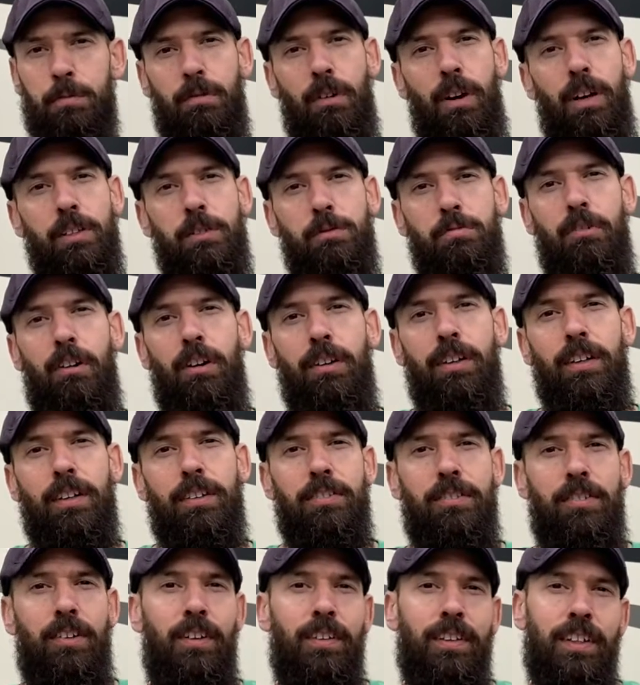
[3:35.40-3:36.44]
Pride's
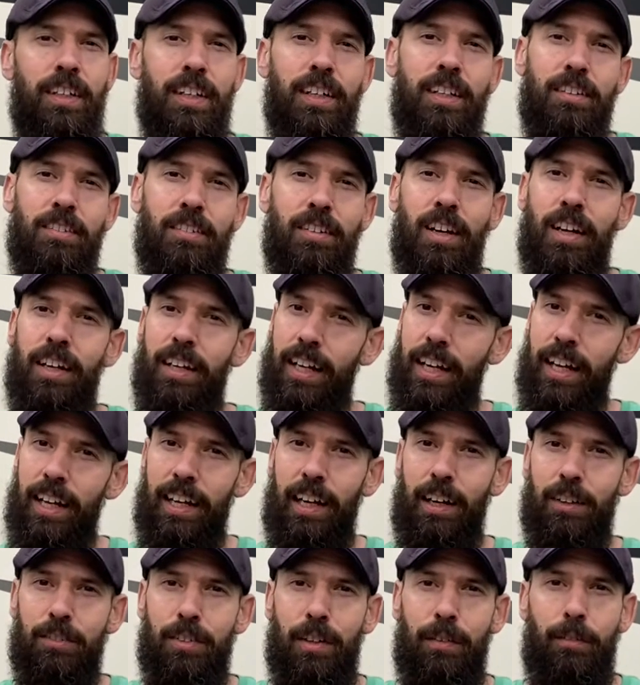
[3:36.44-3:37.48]
products on the inside and
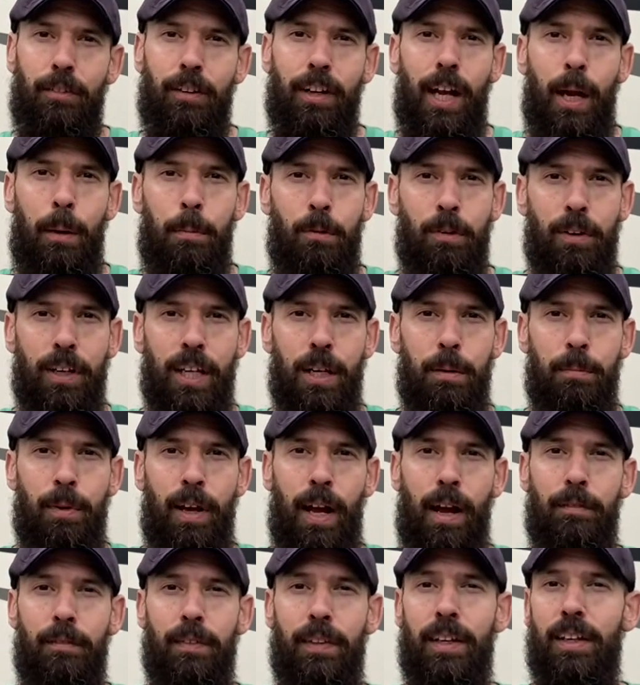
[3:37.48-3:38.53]
outside of our camper to keep
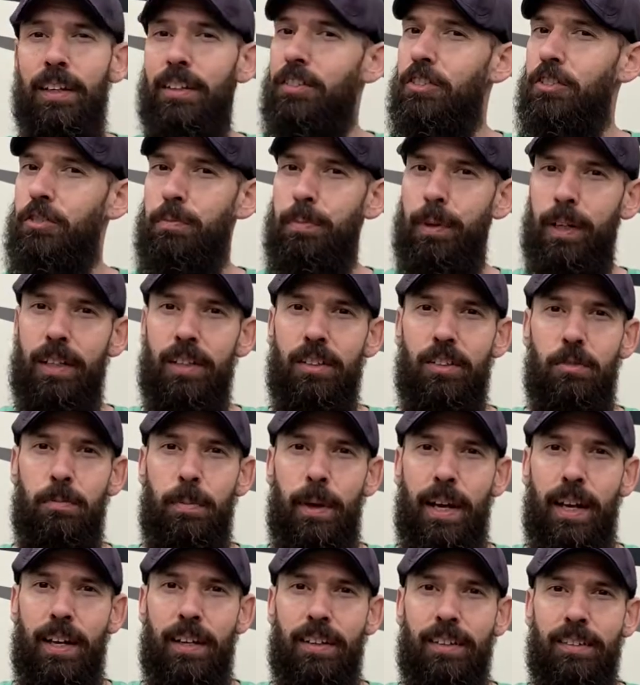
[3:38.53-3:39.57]
everything spick and
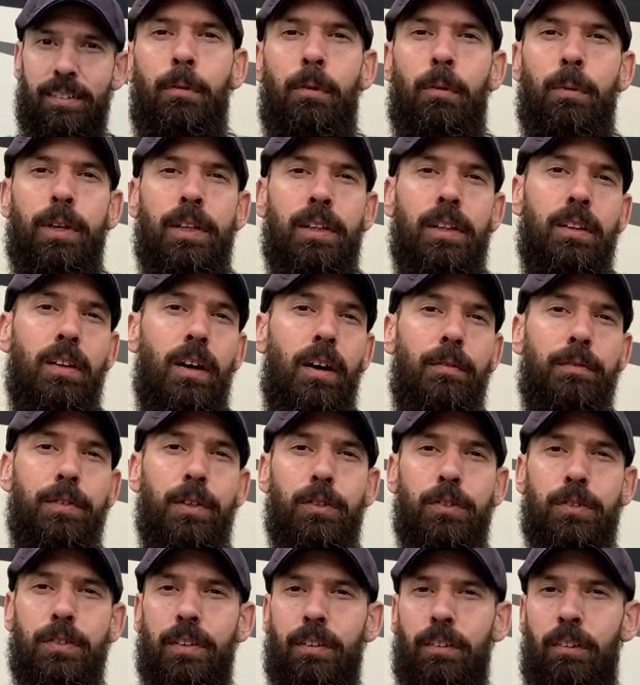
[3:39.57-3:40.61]
span. Or we love
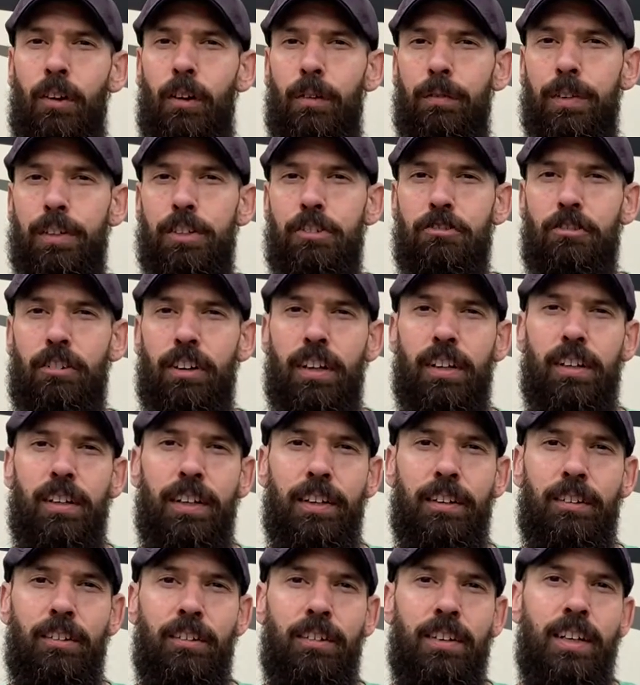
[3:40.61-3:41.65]
using their RV streak
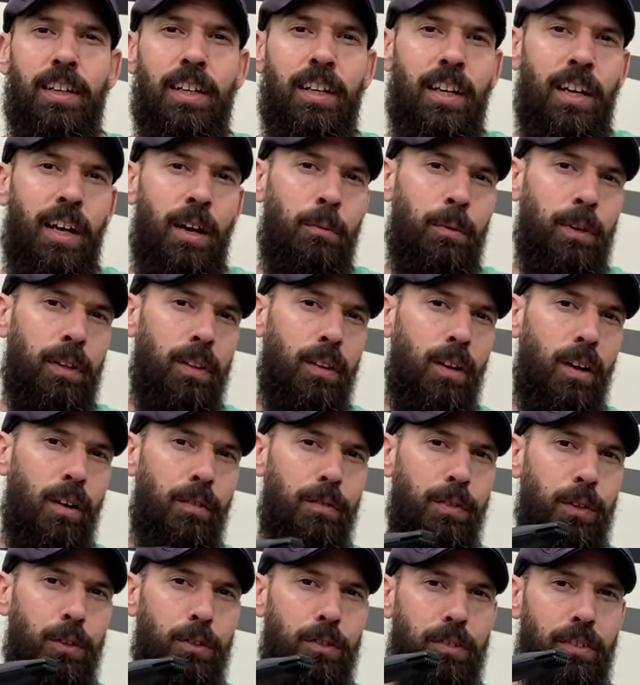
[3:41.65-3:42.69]
cleaner. And we
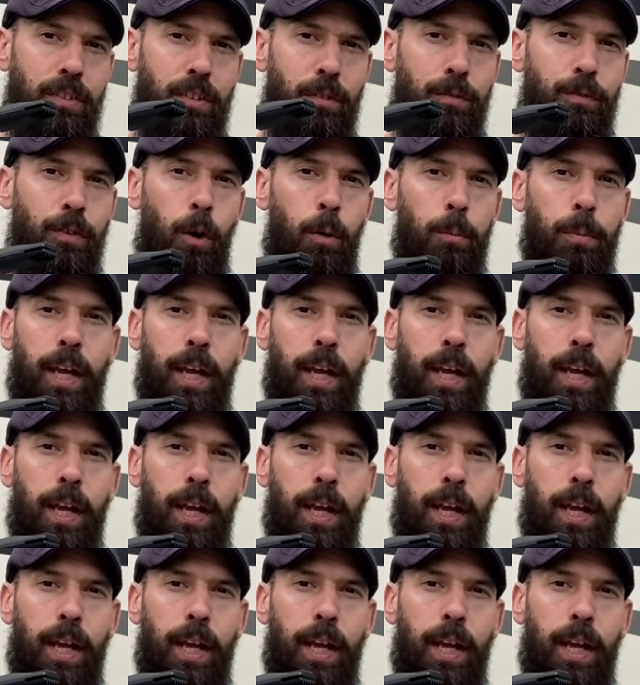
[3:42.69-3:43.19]
love using their foam